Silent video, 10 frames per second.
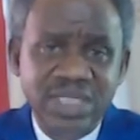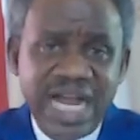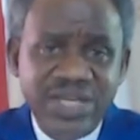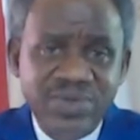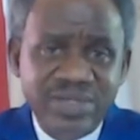
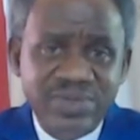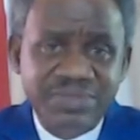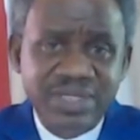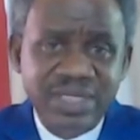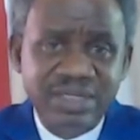Are you getting what
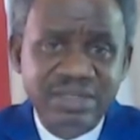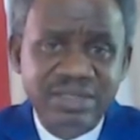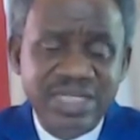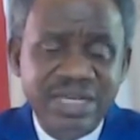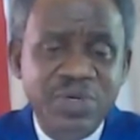I'm saying?
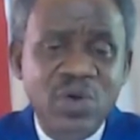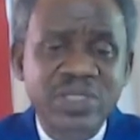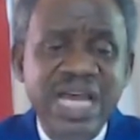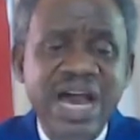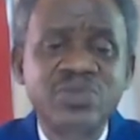He said,
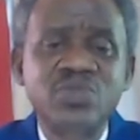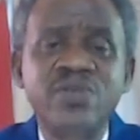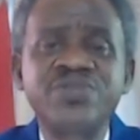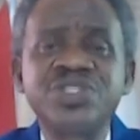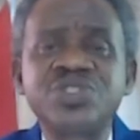because out
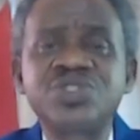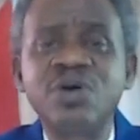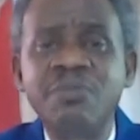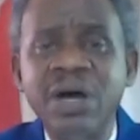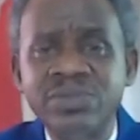of this
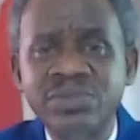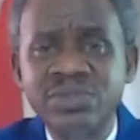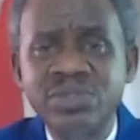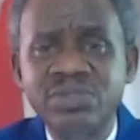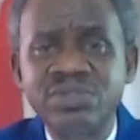your mouth,
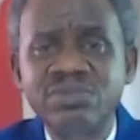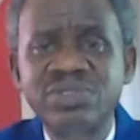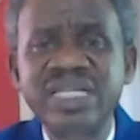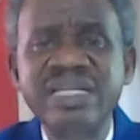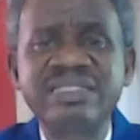
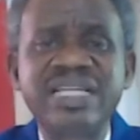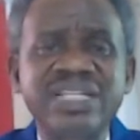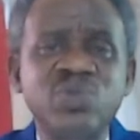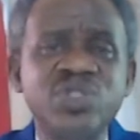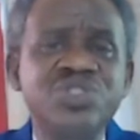things
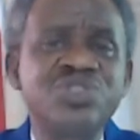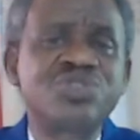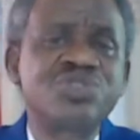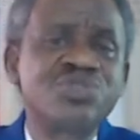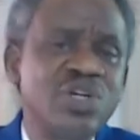that will
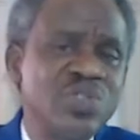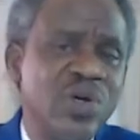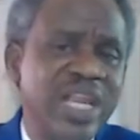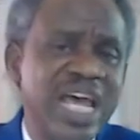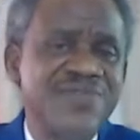destroy
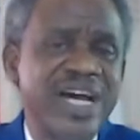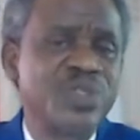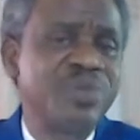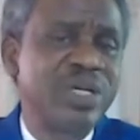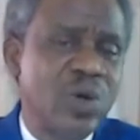your life
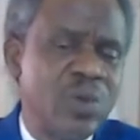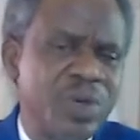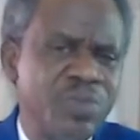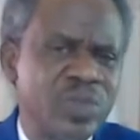has been coming.